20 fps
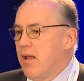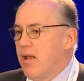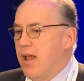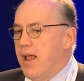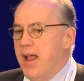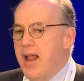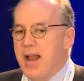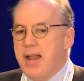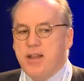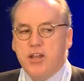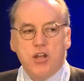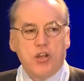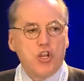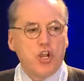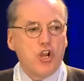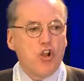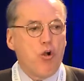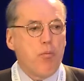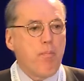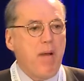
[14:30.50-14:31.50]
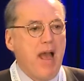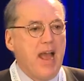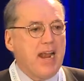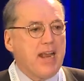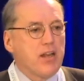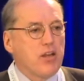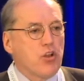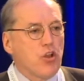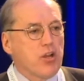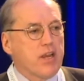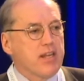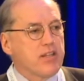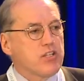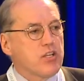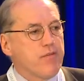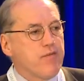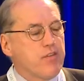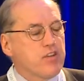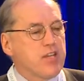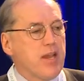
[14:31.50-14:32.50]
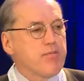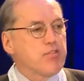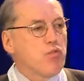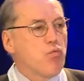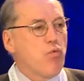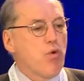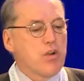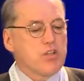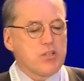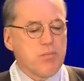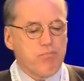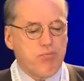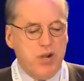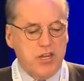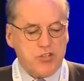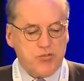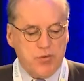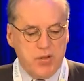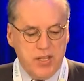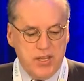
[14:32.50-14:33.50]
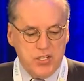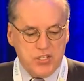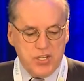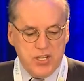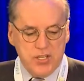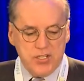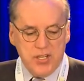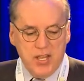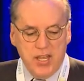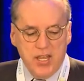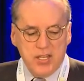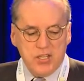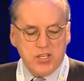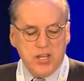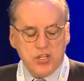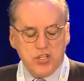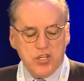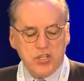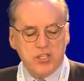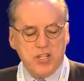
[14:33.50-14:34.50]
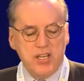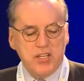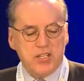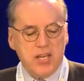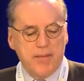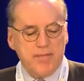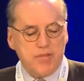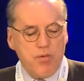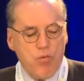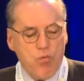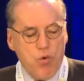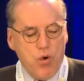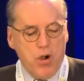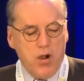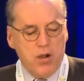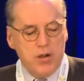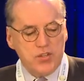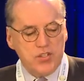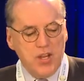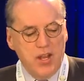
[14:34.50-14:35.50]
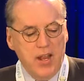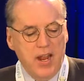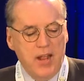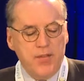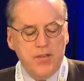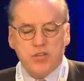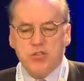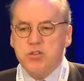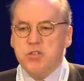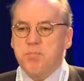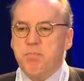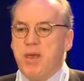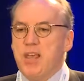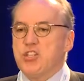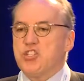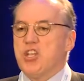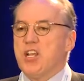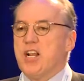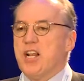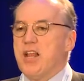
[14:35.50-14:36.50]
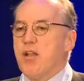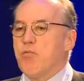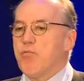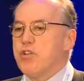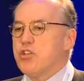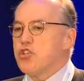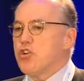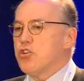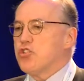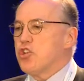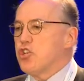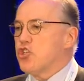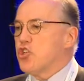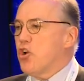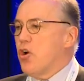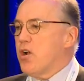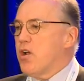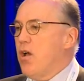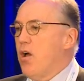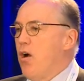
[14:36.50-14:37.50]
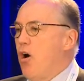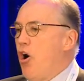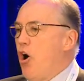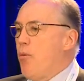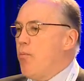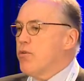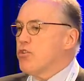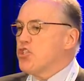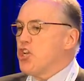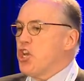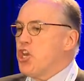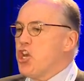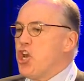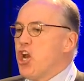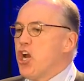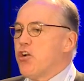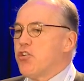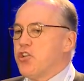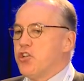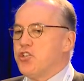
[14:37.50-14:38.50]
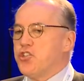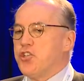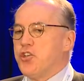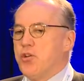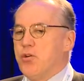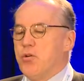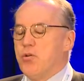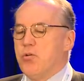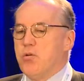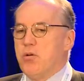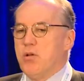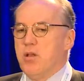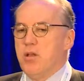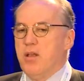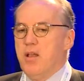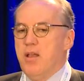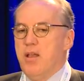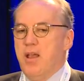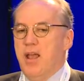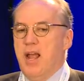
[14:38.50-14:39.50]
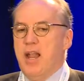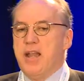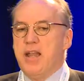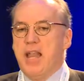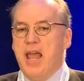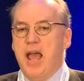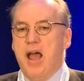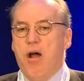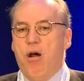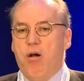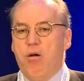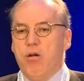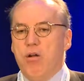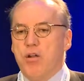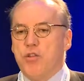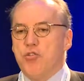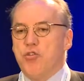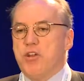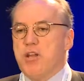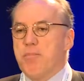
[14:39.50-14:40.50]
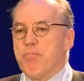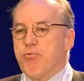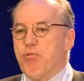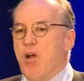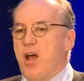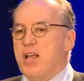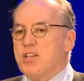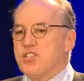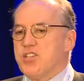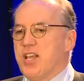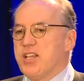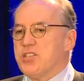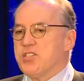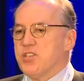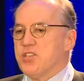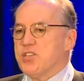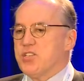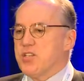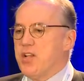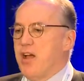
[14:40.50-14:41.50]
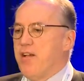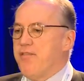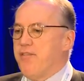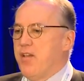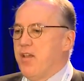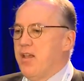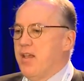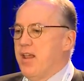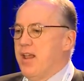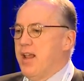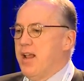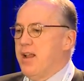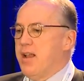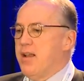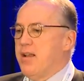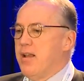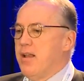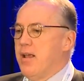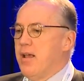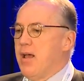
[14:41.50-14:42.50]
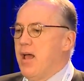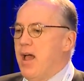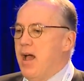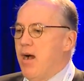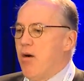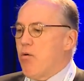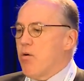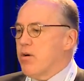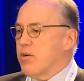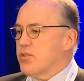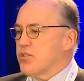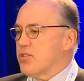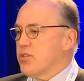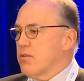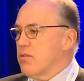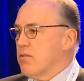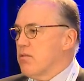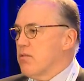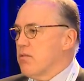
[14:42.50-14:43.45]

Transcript: And you can go back and look at different types of words in press releases, such as these types of words. And this was basically a research that took almost a year to do. And now you can process this stuff in hours.